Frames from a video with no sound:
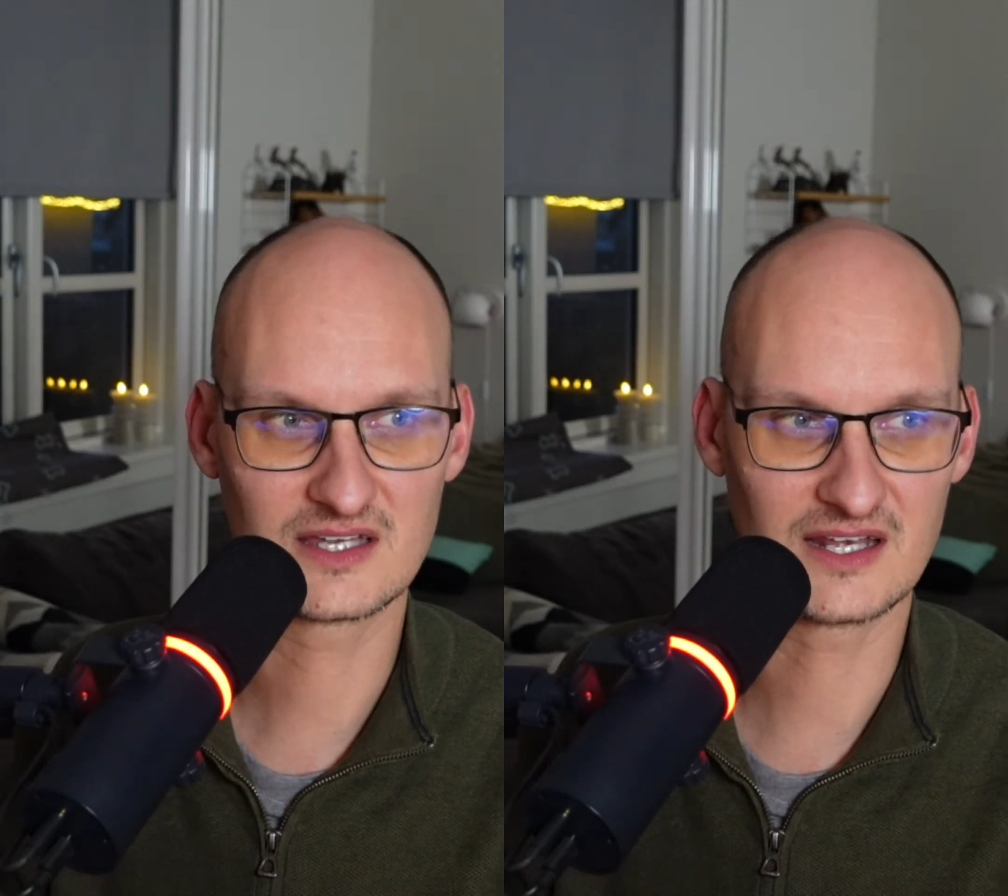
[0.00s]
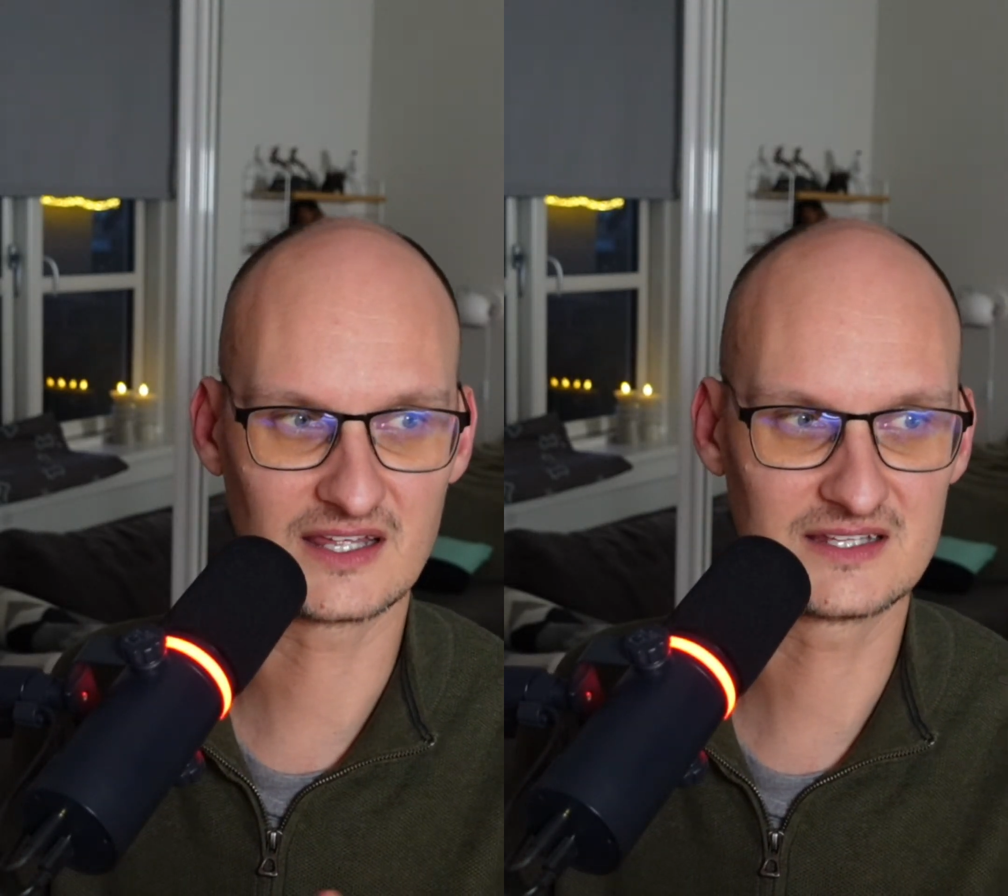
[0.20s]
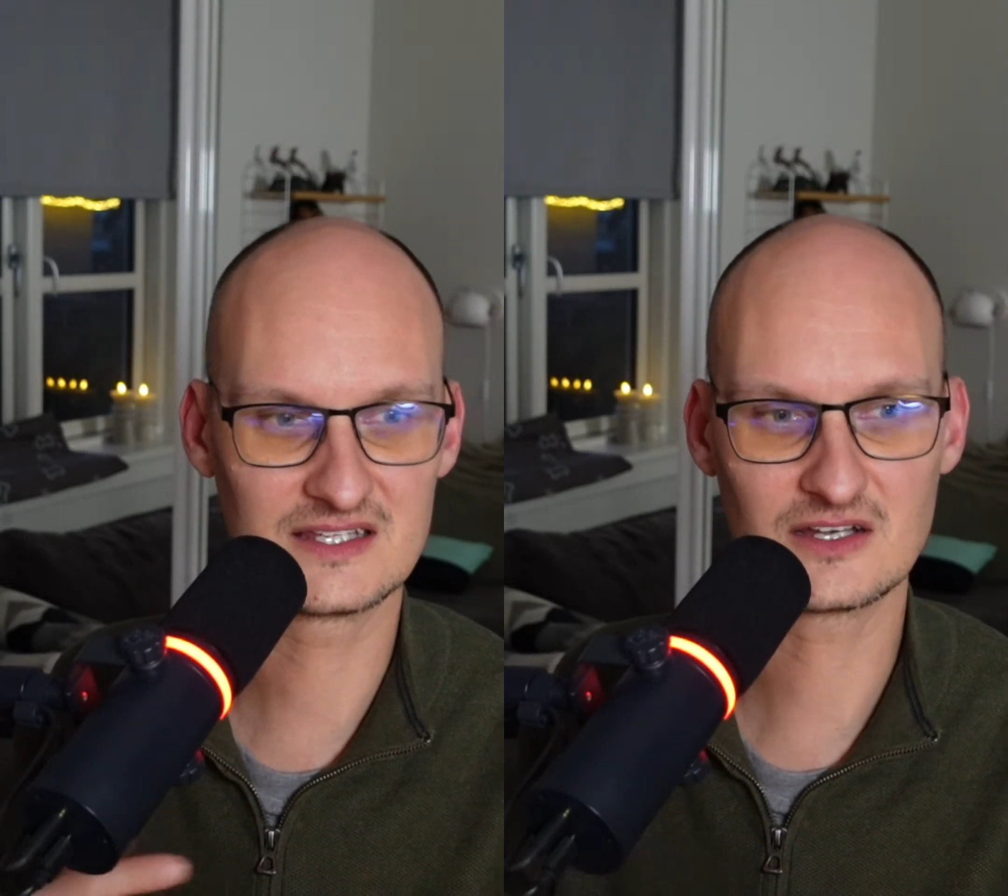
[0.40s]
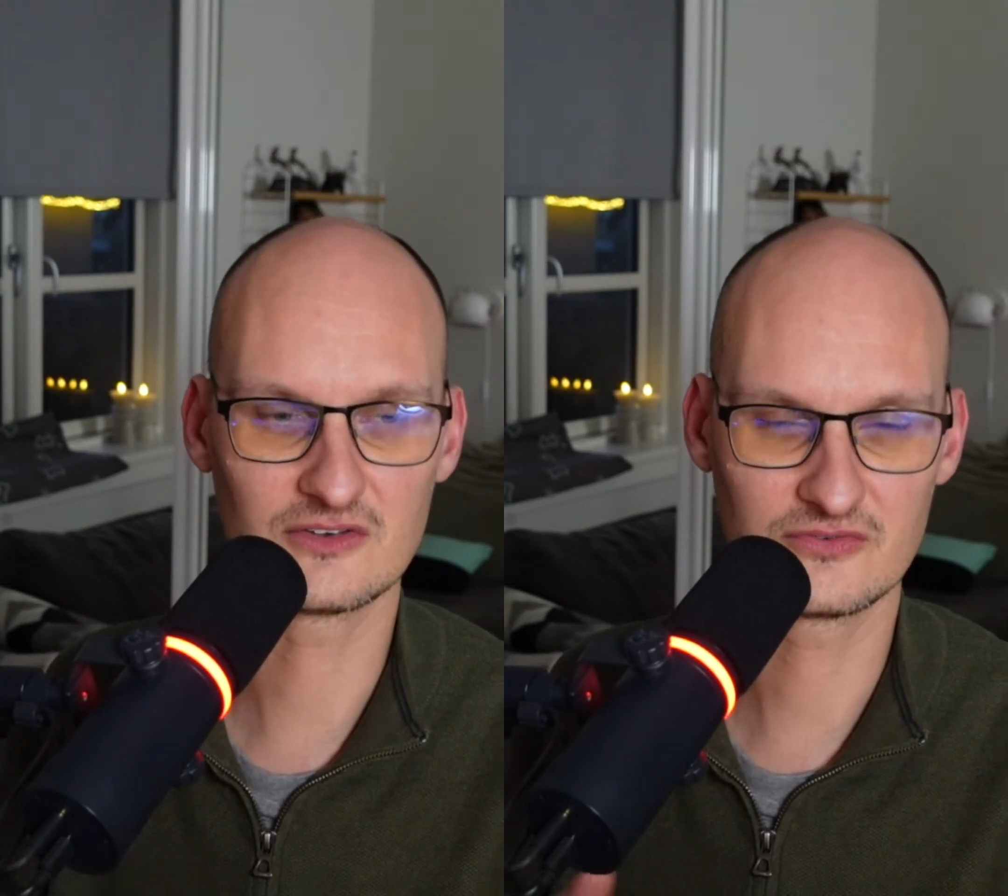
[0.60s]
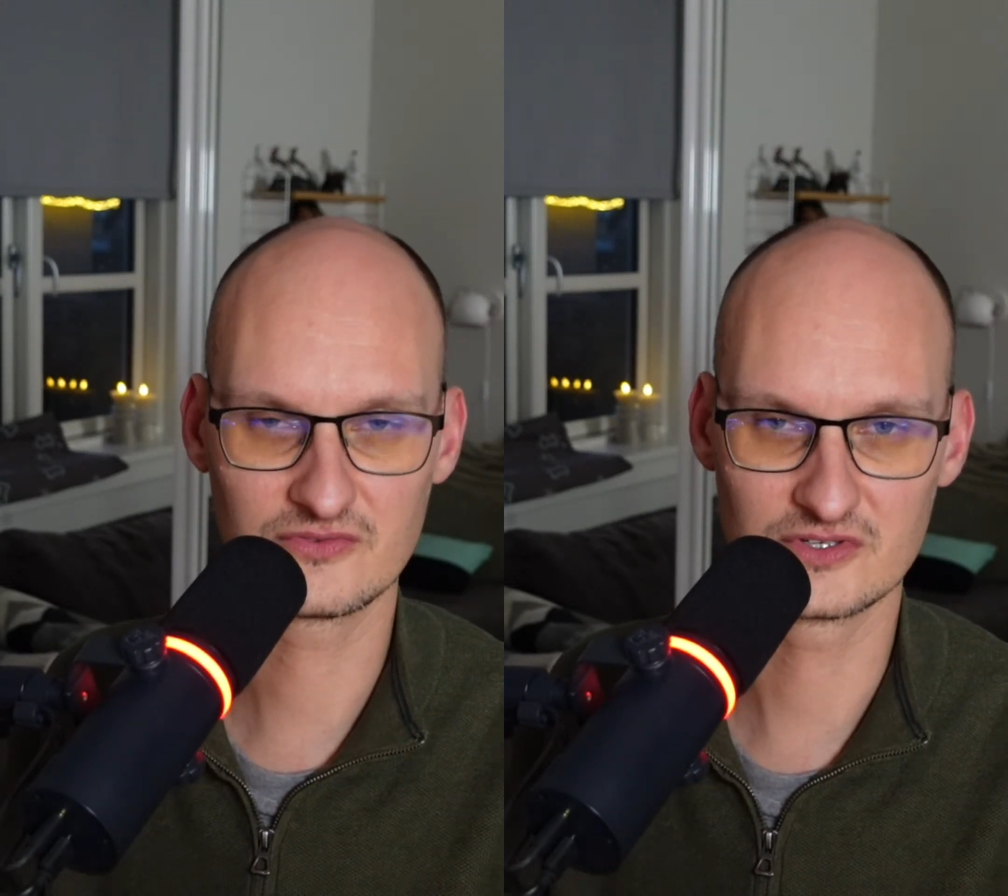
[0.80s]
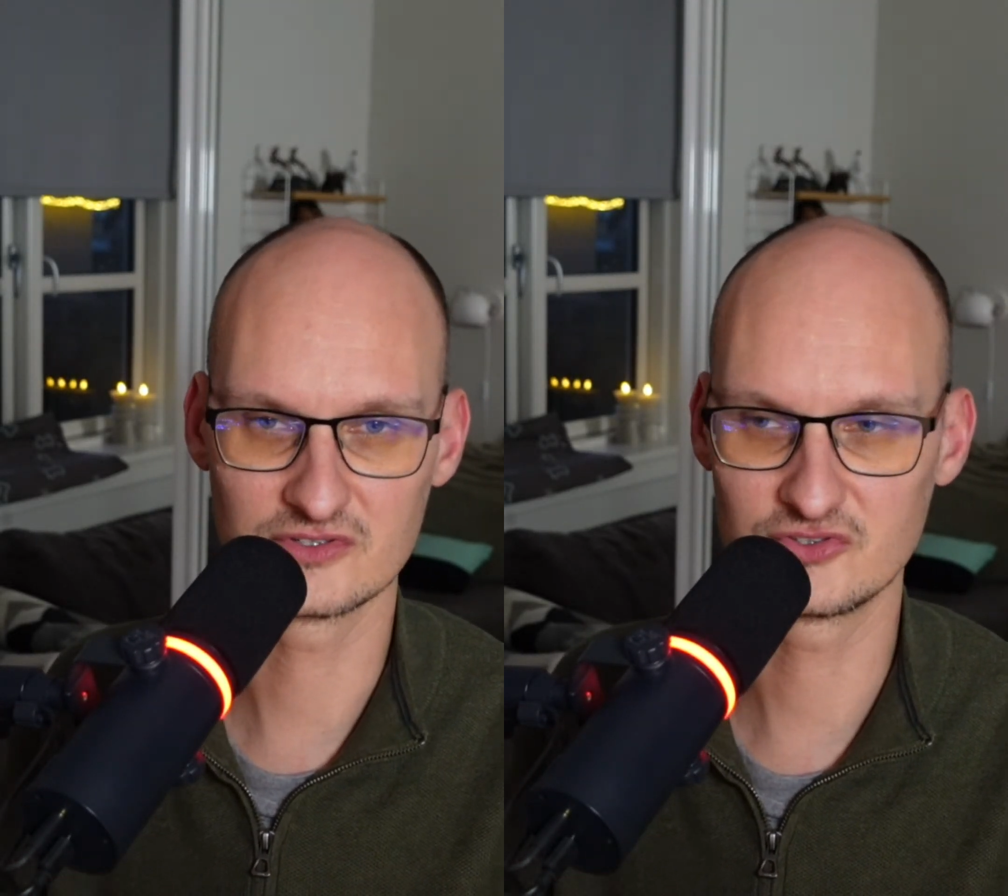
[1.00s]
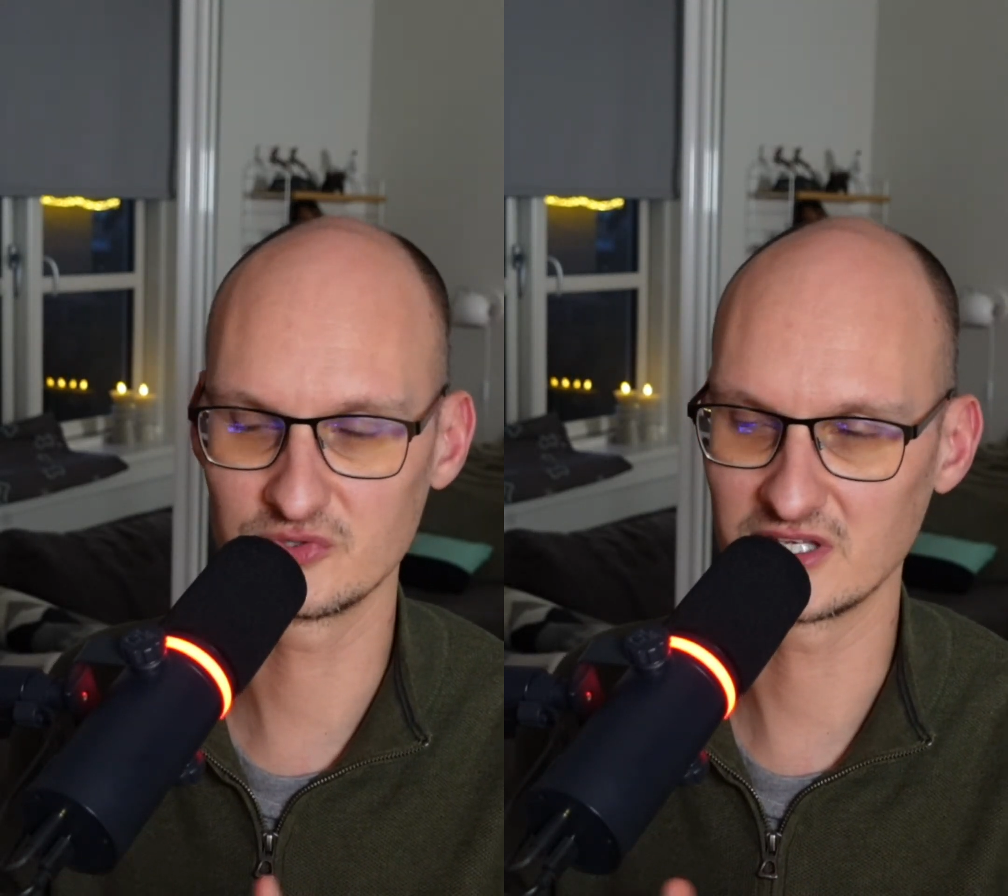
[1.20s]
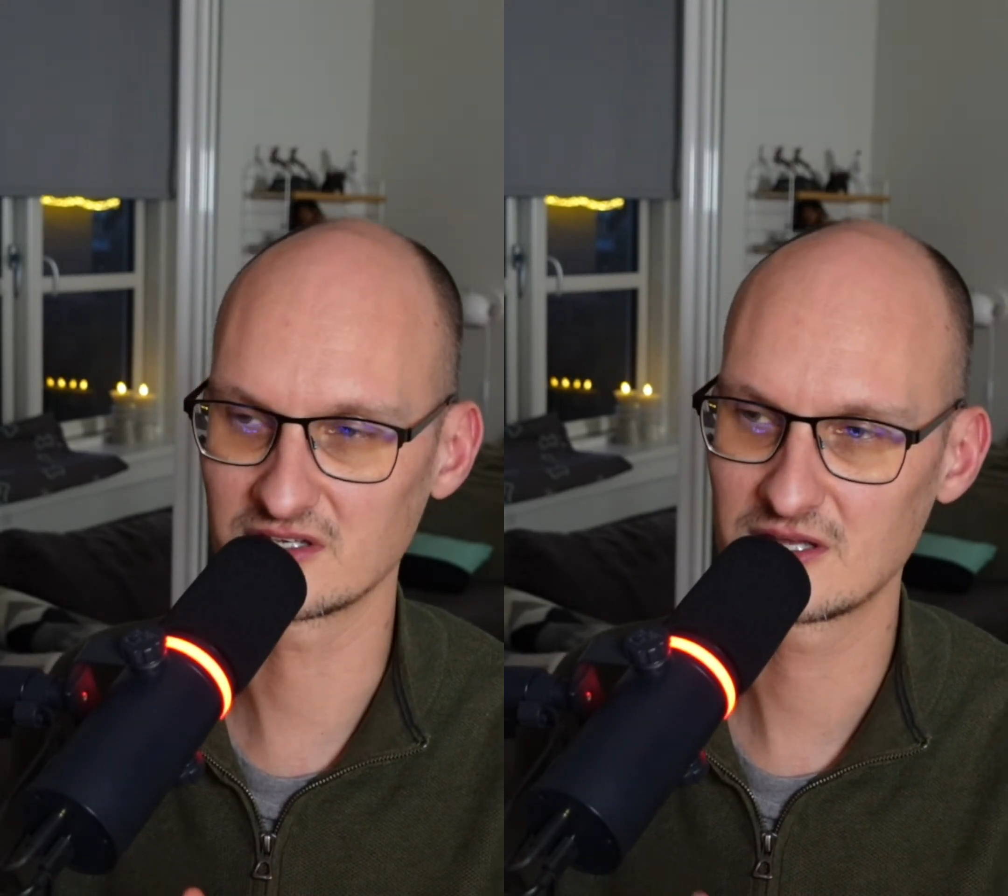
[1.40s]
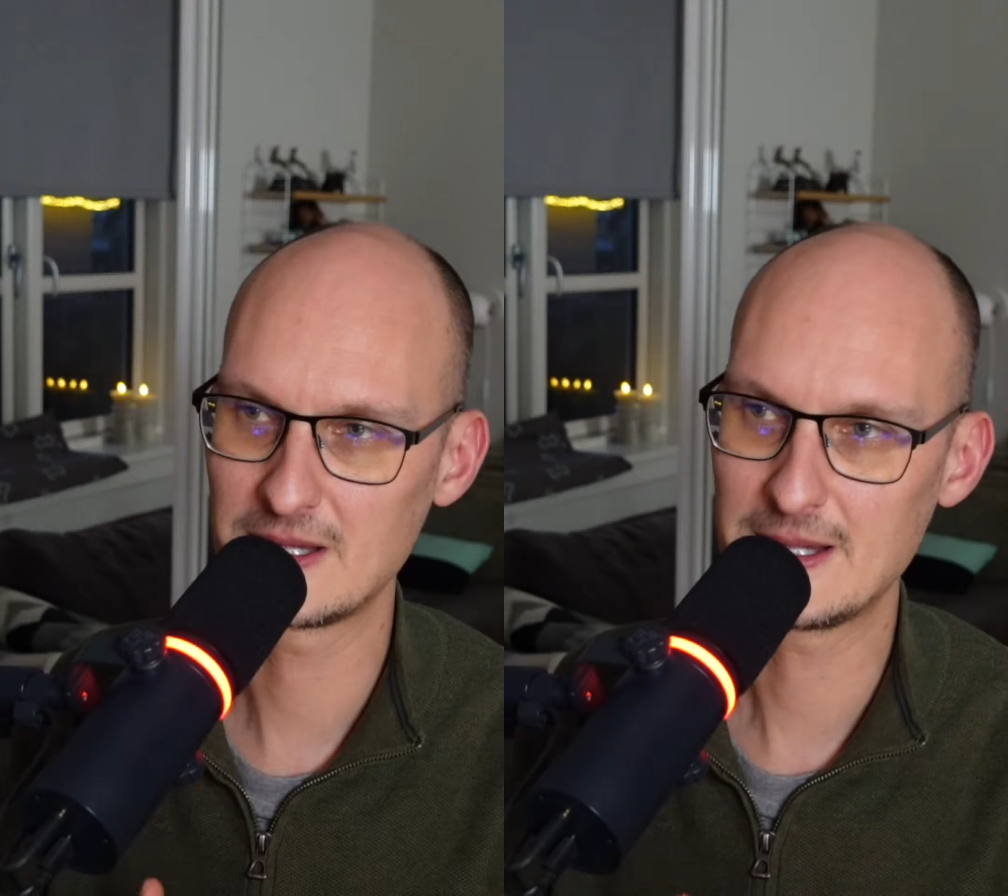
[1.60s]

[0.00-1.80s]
an idea of doing it.